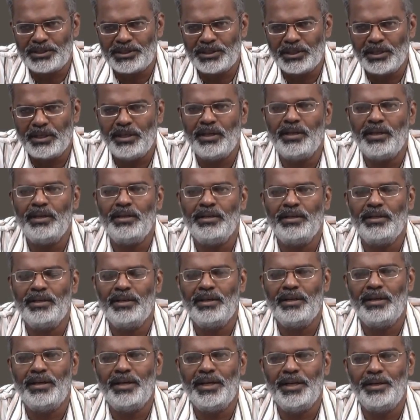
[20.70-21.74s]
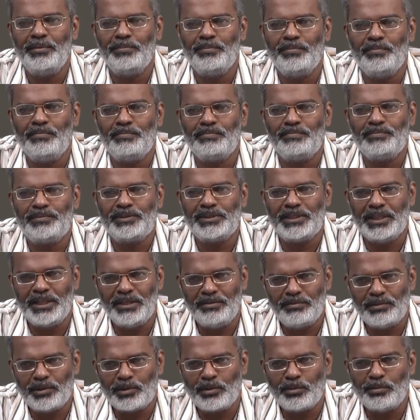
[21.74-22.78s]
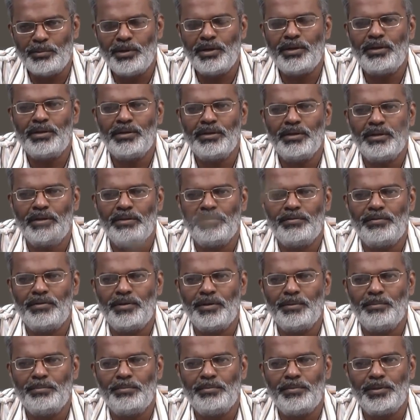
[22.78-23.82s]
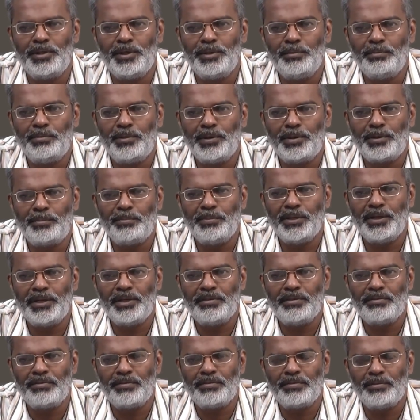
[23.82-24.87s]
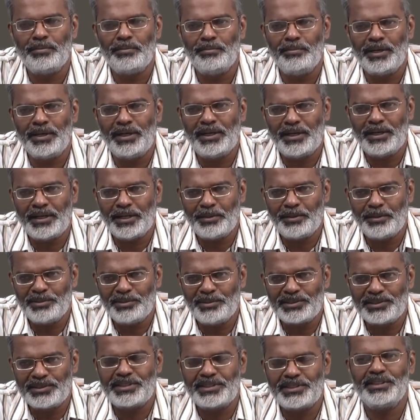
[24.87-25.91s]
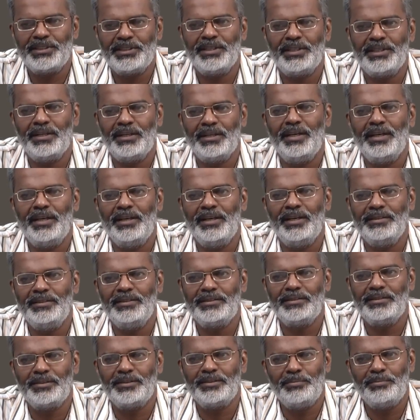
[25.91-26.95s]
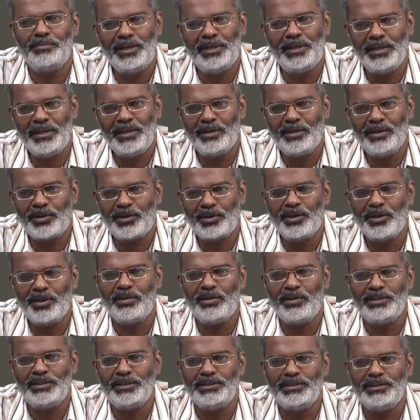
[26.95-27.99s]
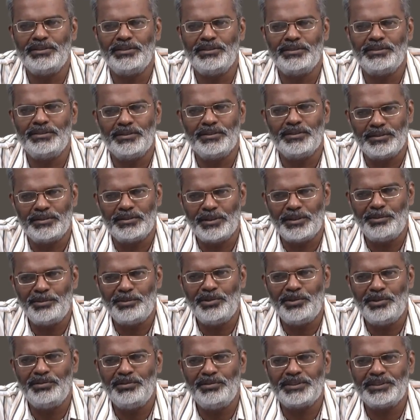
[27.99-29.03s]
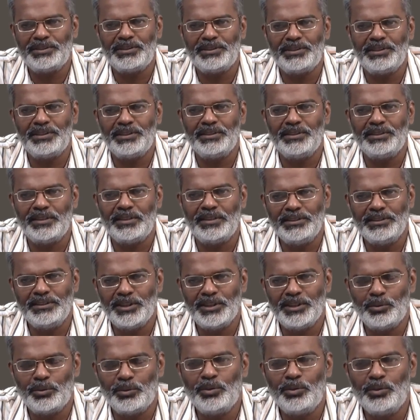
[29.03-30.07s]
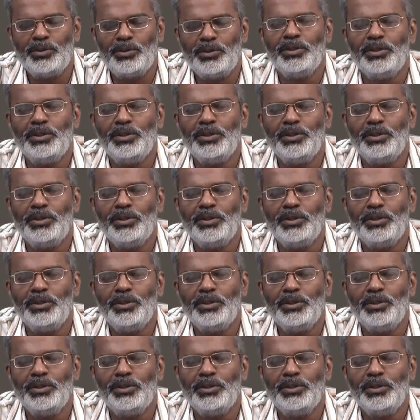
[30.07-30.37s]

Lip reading: Sala. I am Selvakumar from Department of Maritime History and Marine Archaeology, Tamil University, Tanjavur.